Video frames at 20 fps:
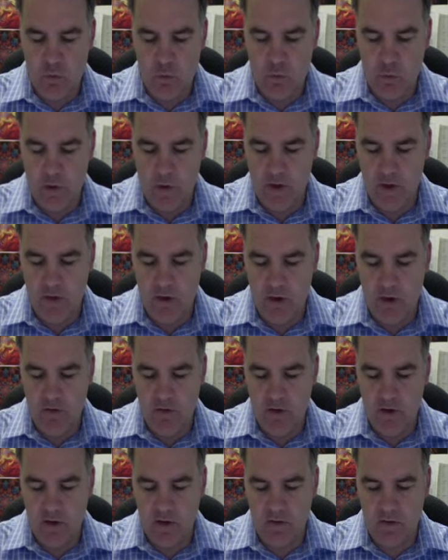we know
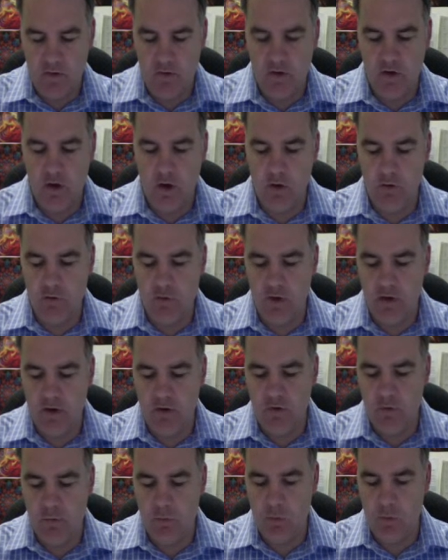that to go to any
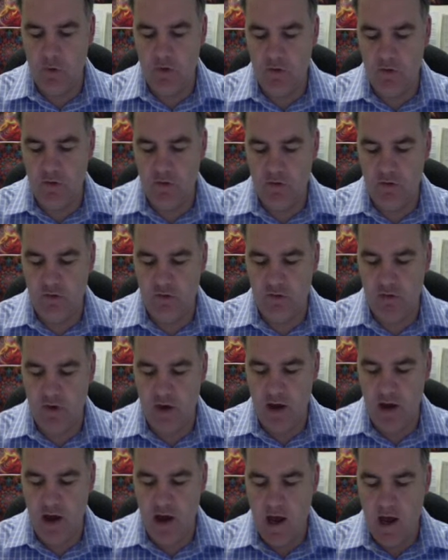2 points, it's just
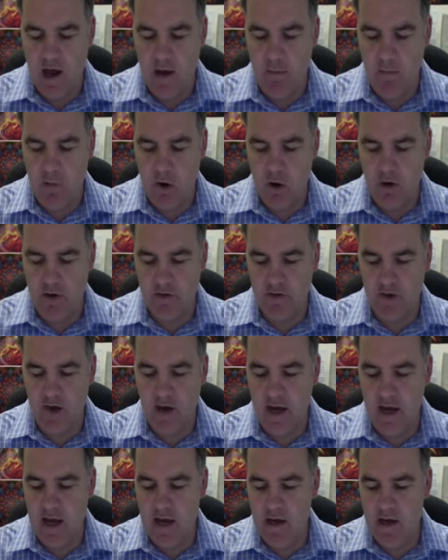R minus
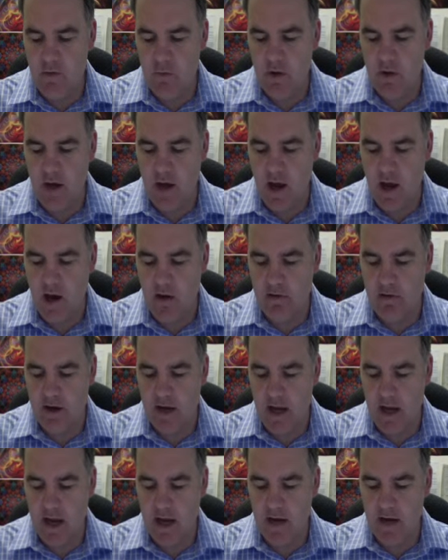A, where R and
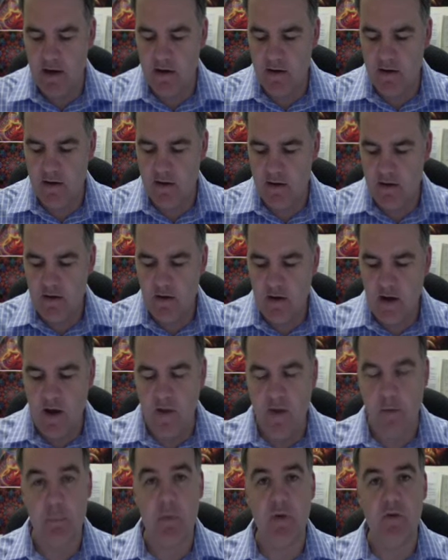A are
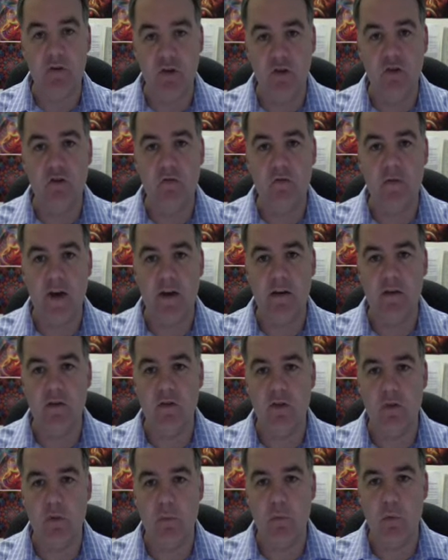the position vectors
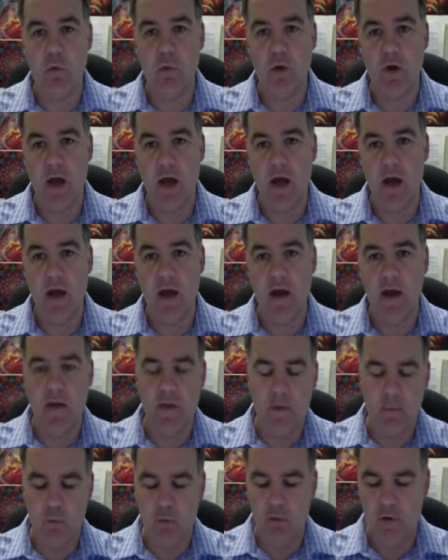of the point R and
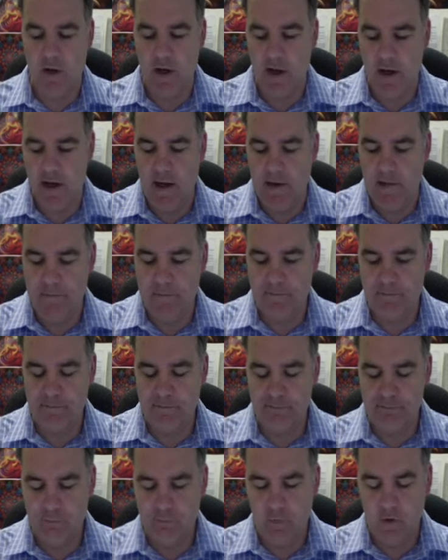the point A.
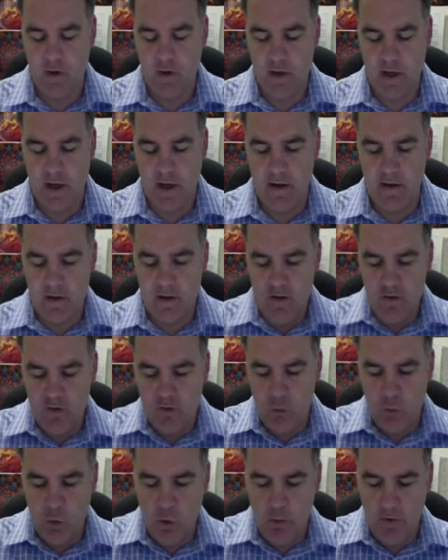Okay, so
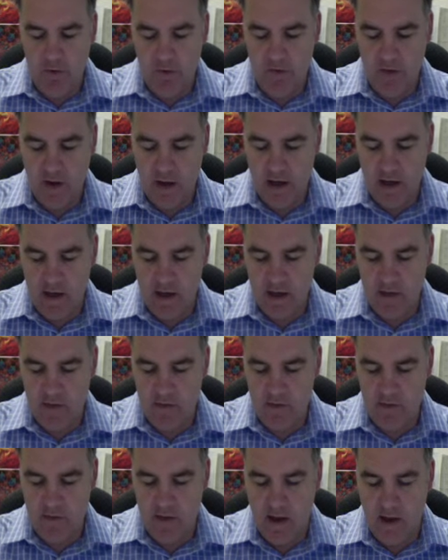what we're saying
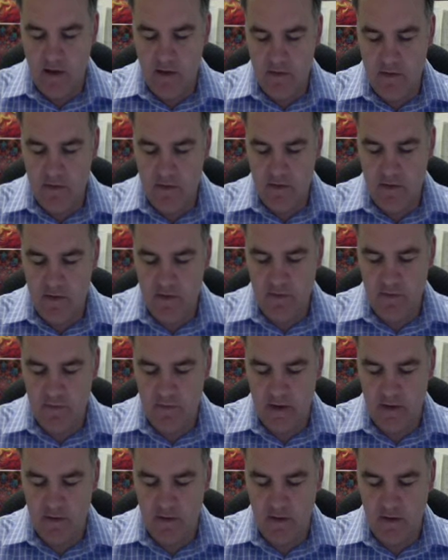is that this
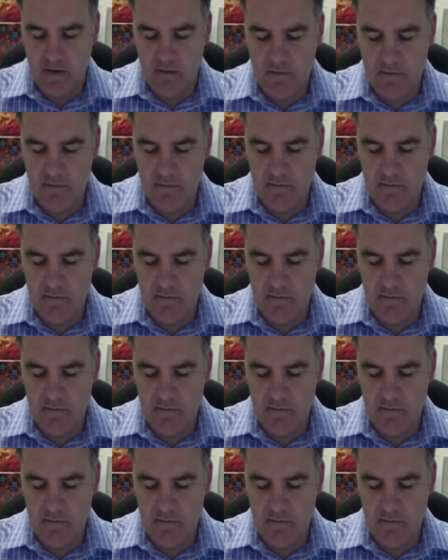vector,